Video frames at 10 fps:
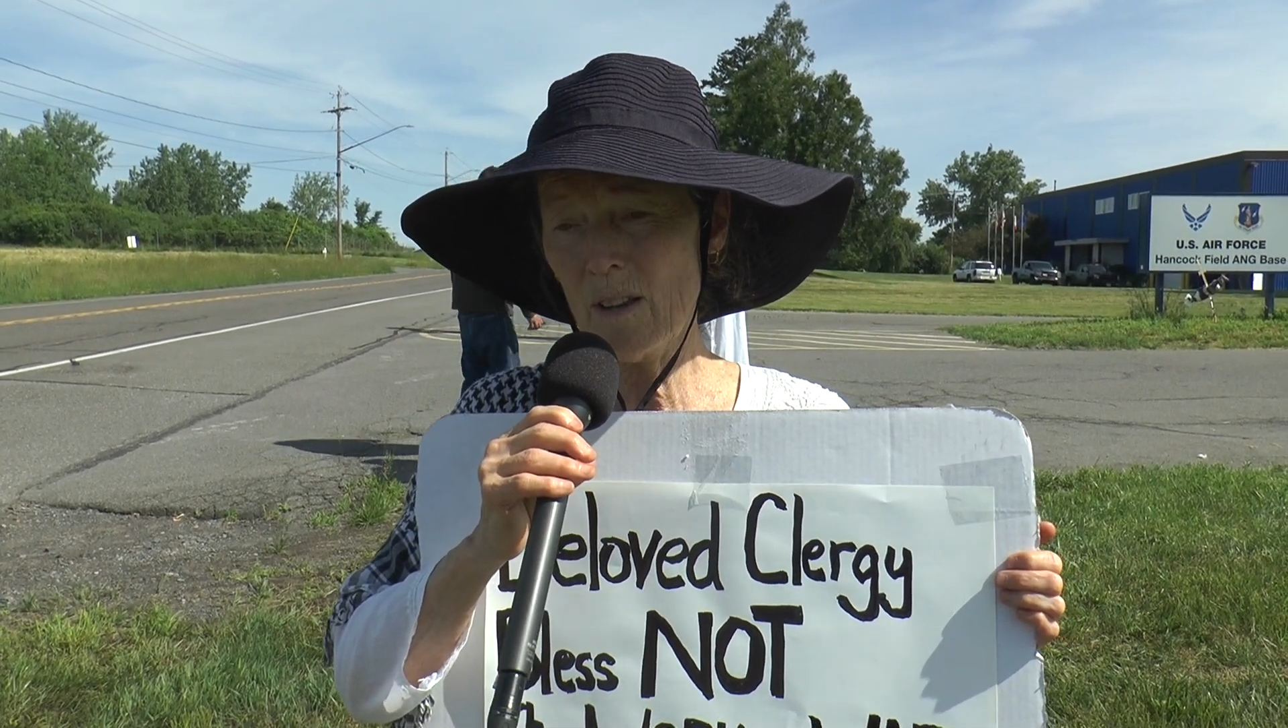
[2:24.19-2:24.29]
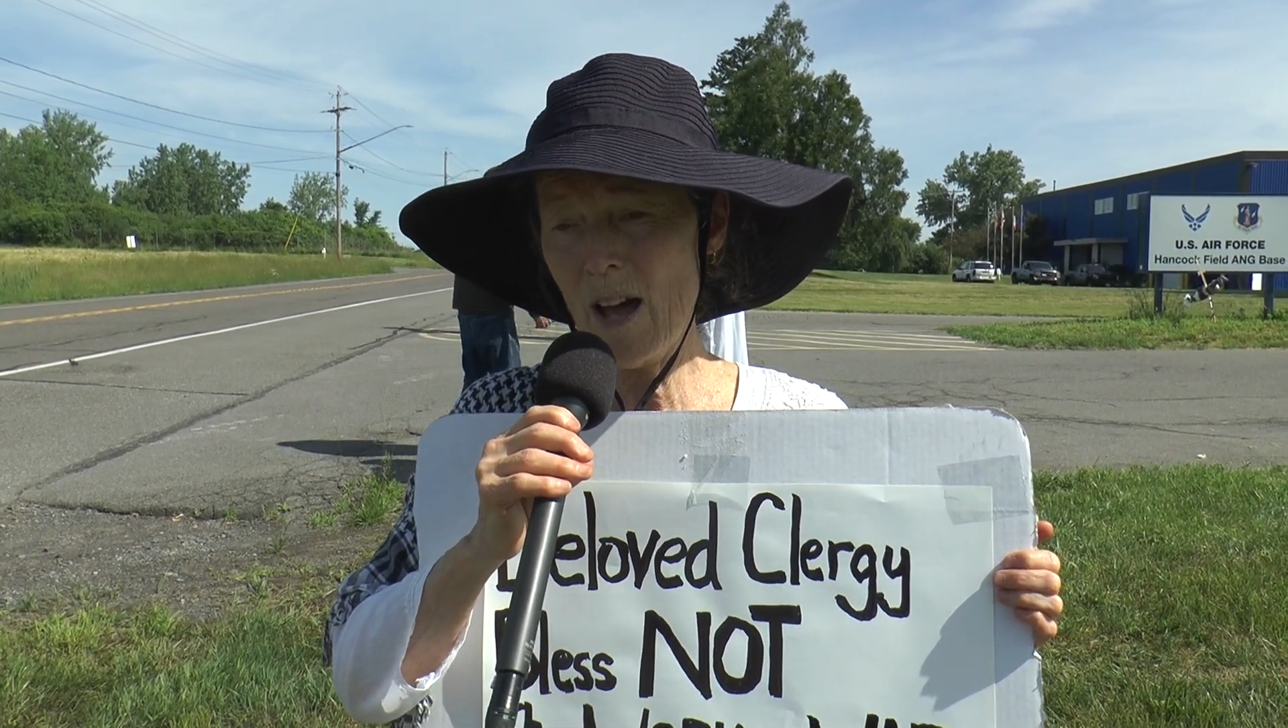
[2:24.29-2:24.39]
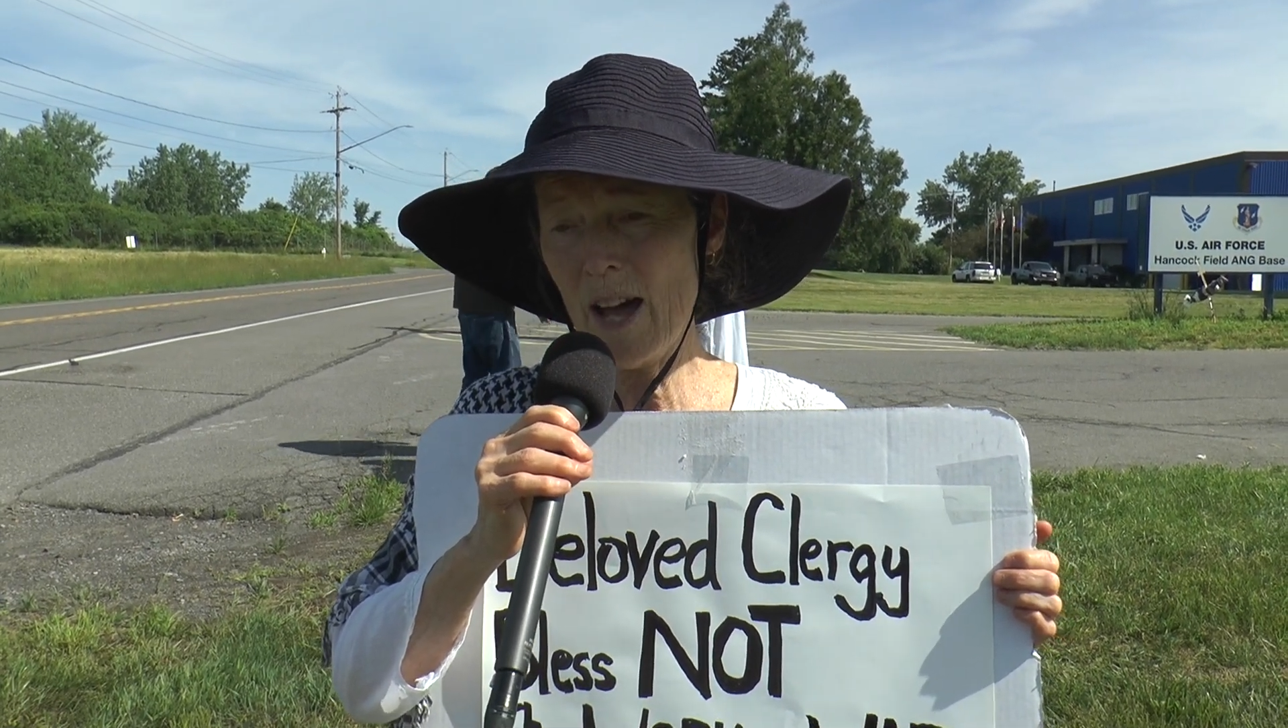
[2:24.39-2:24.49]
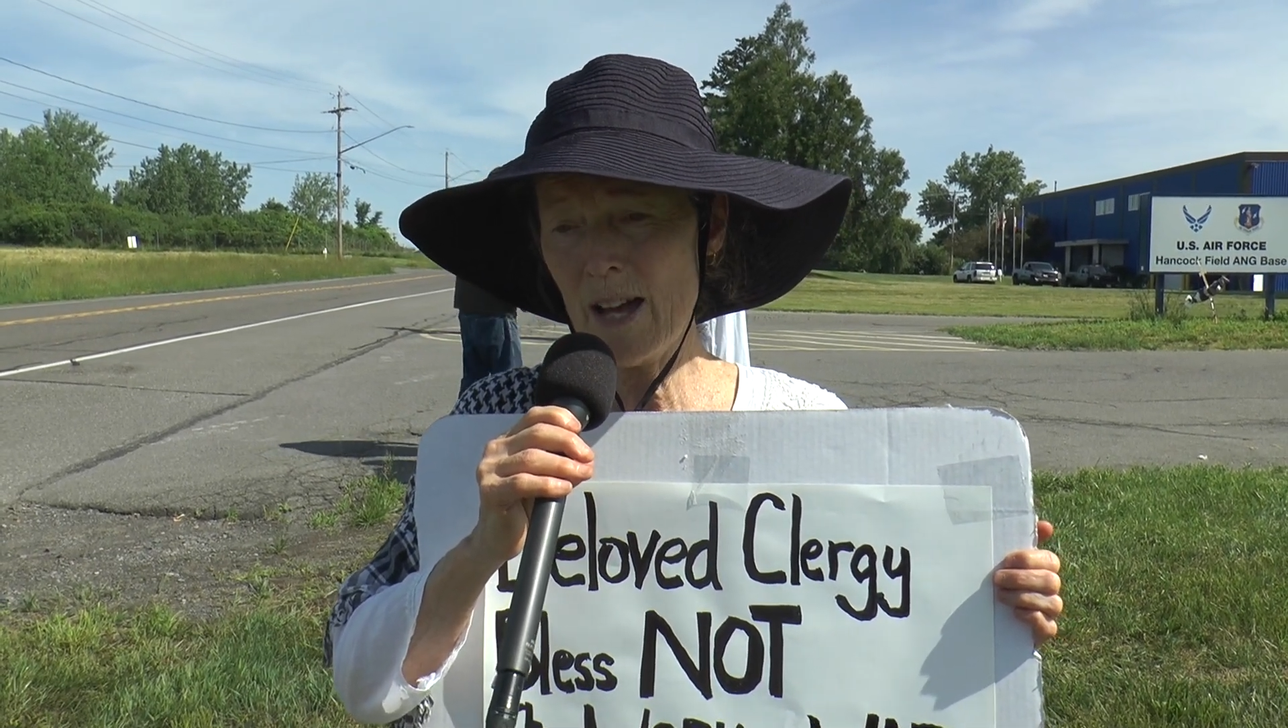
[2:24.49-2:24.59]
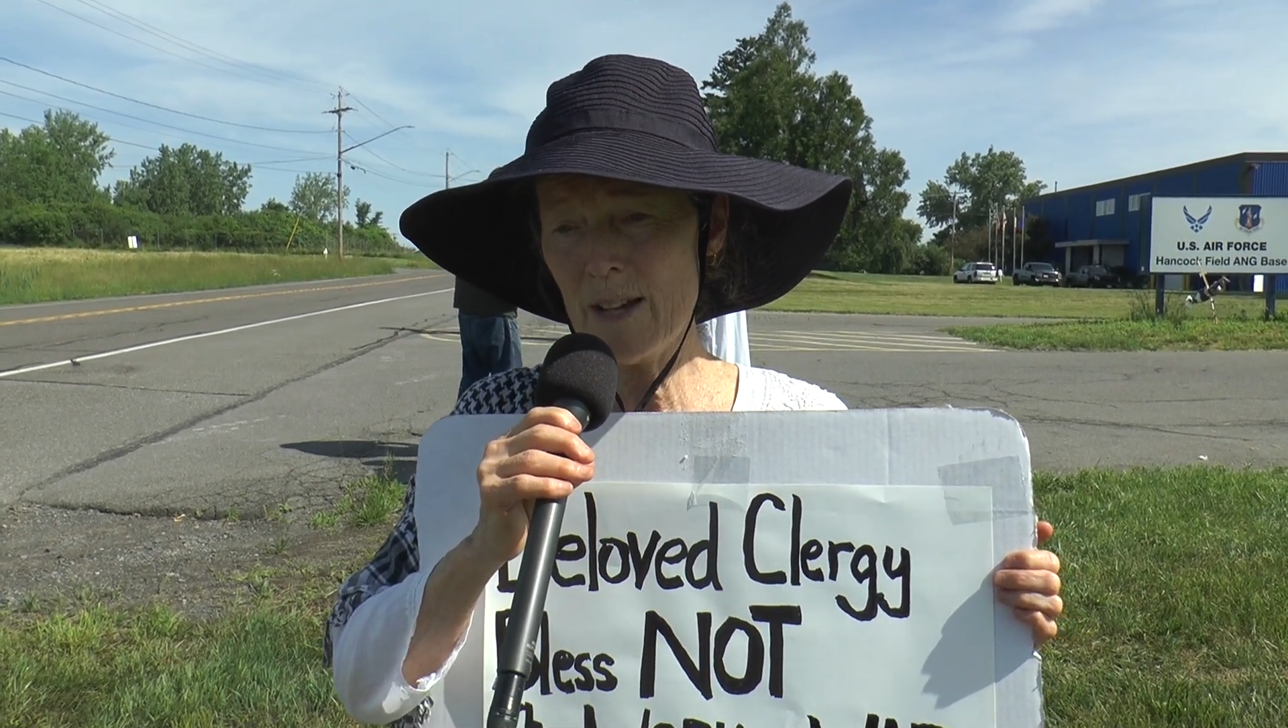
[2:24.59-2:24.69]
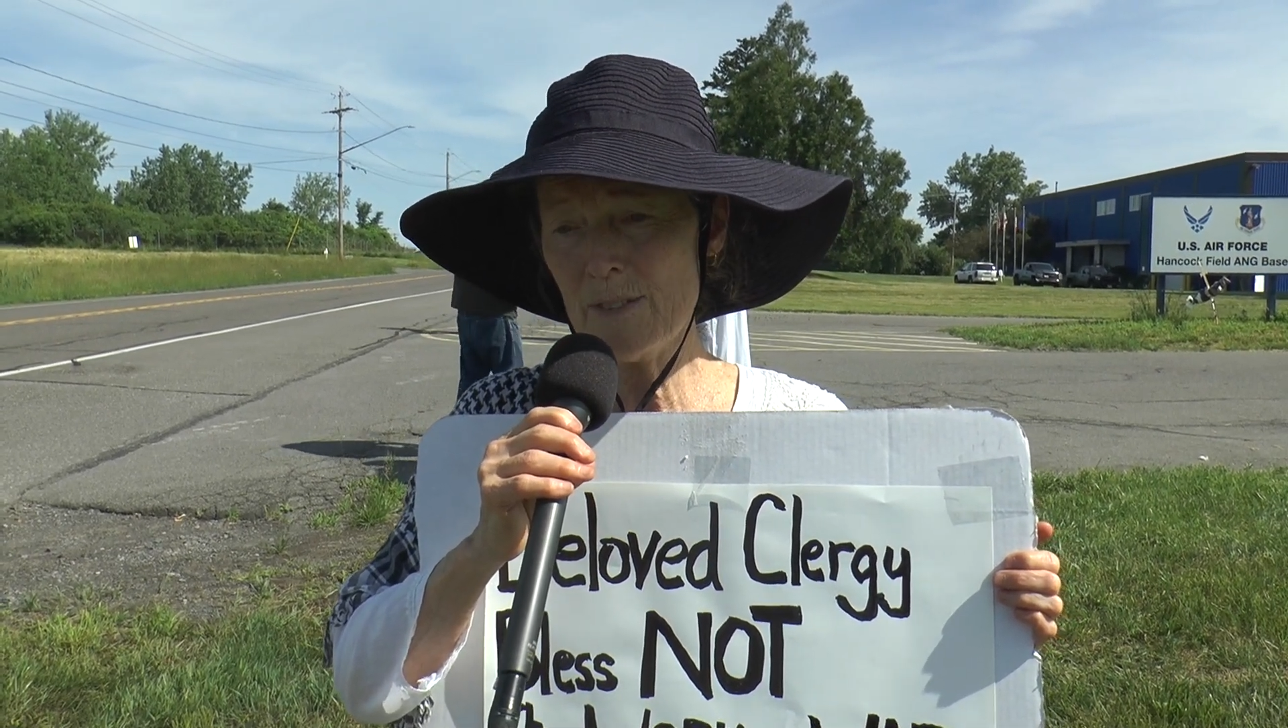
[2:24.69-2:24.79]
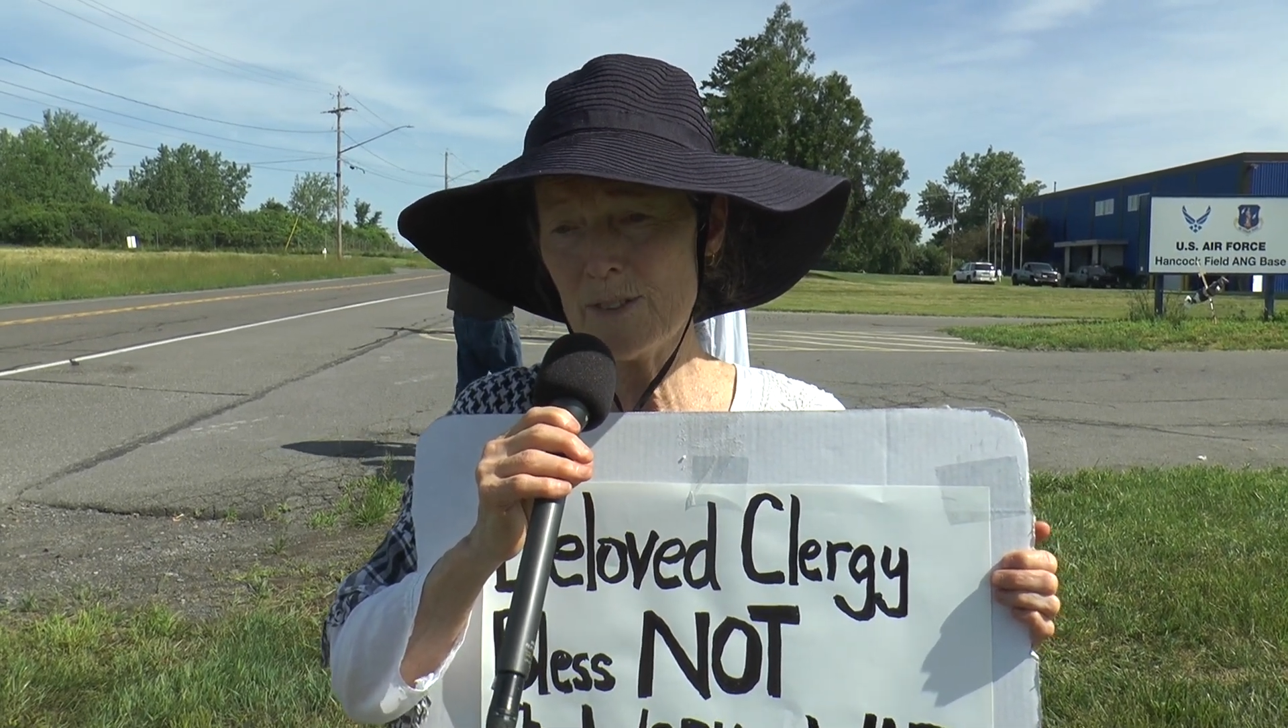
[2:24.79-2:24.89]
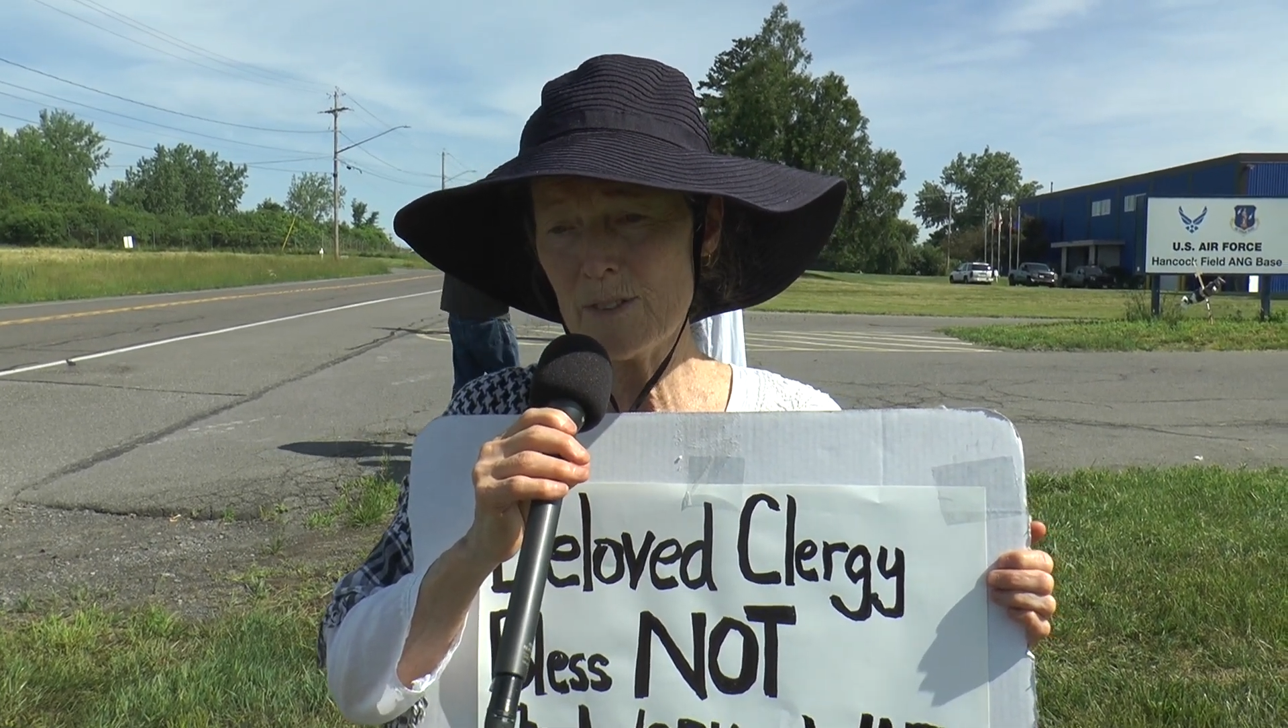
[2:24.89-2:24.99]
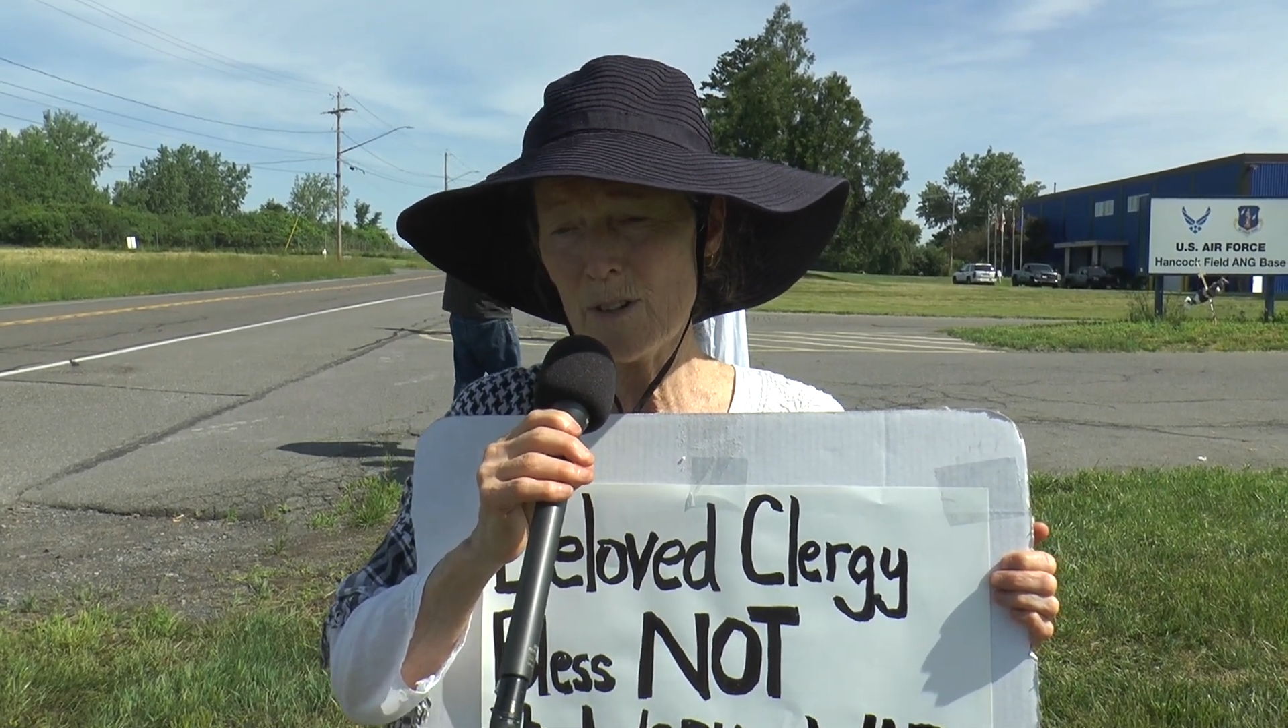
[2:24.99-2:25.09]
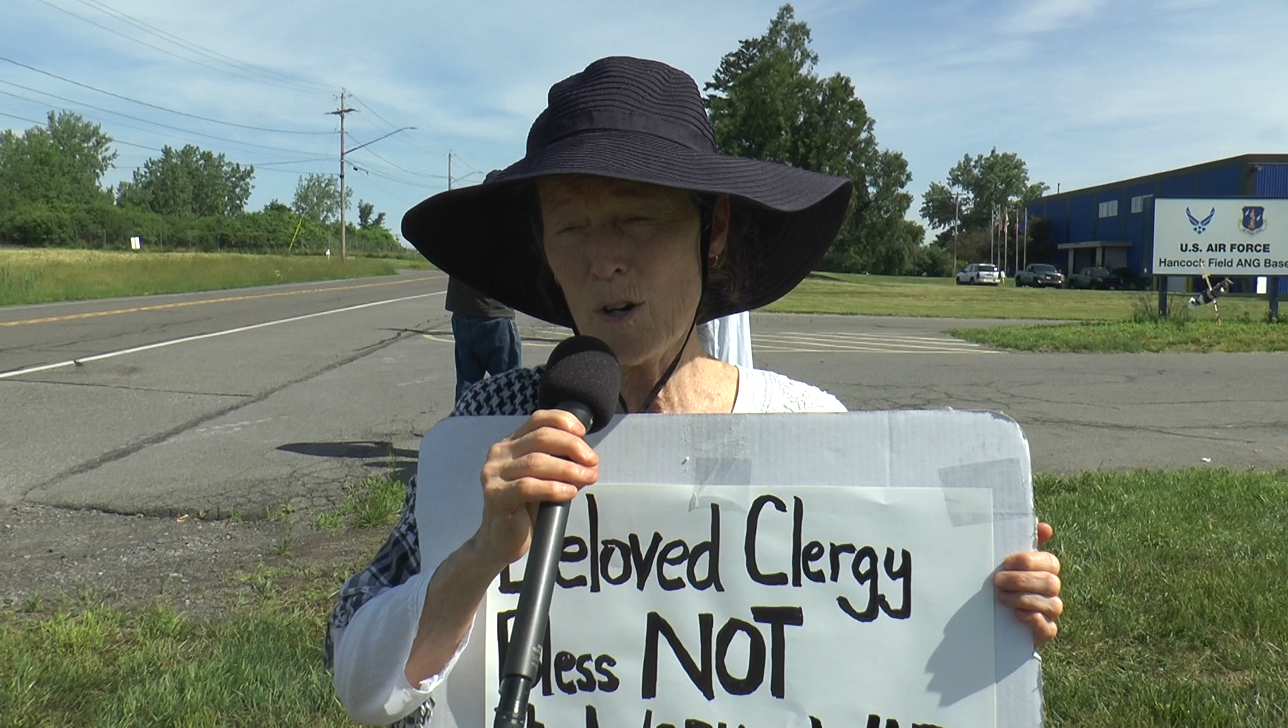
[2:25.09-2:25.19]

lives,